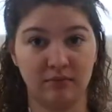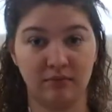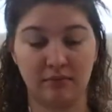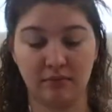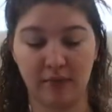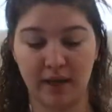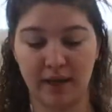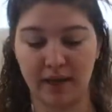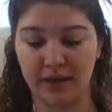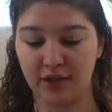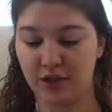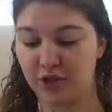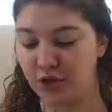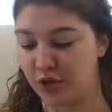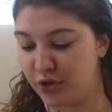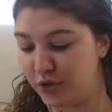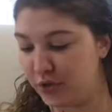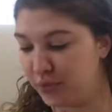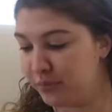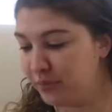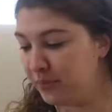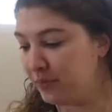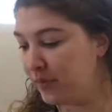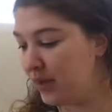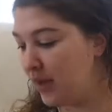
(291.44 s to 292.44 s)
make
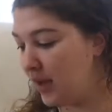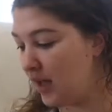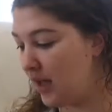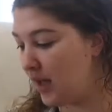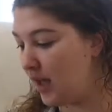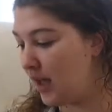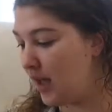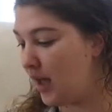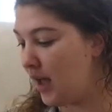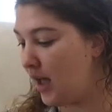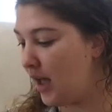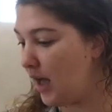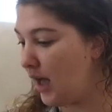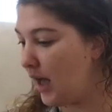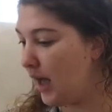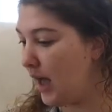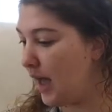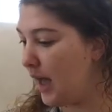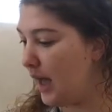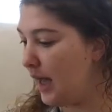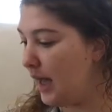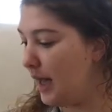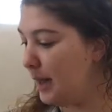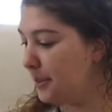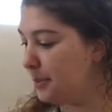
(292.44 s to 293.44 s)
do.
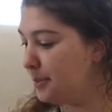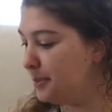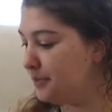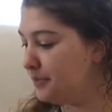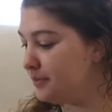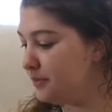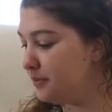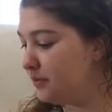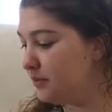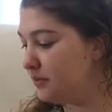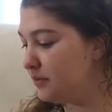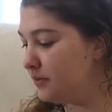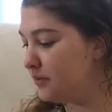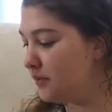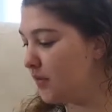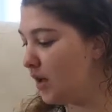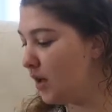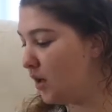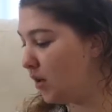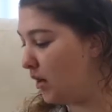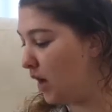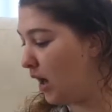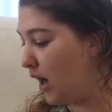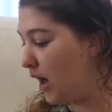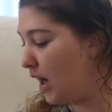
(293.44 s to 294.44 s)

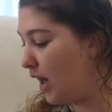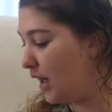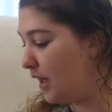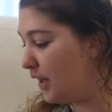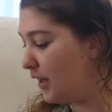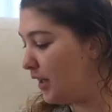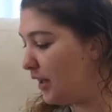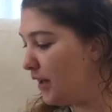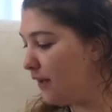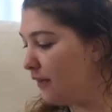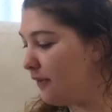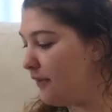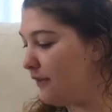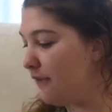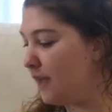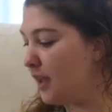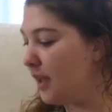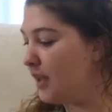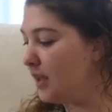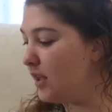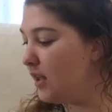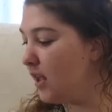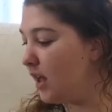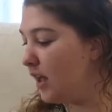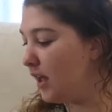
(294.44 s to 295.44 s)
I
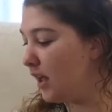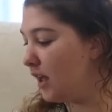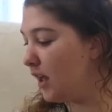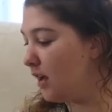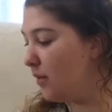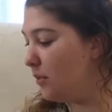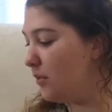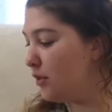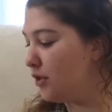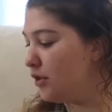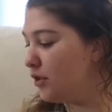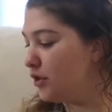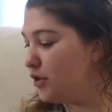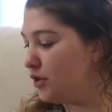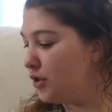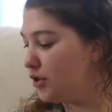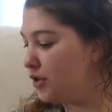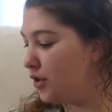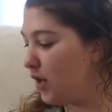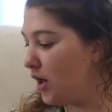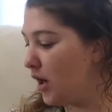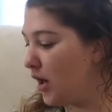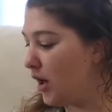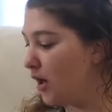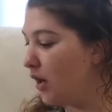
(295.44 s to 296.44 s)
feel like I want to
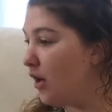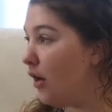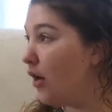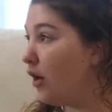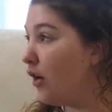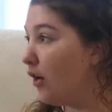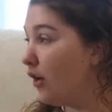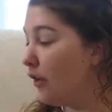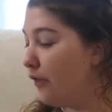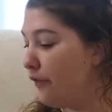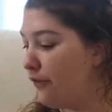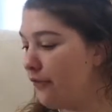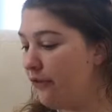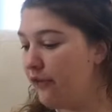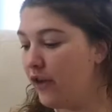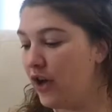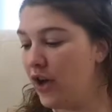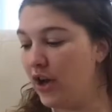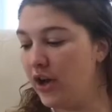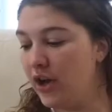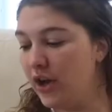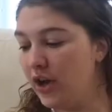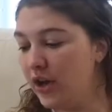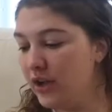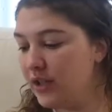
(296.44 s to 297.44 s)
try on
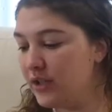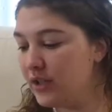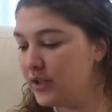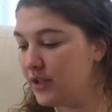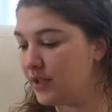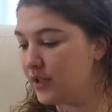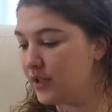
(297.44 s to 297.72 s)
first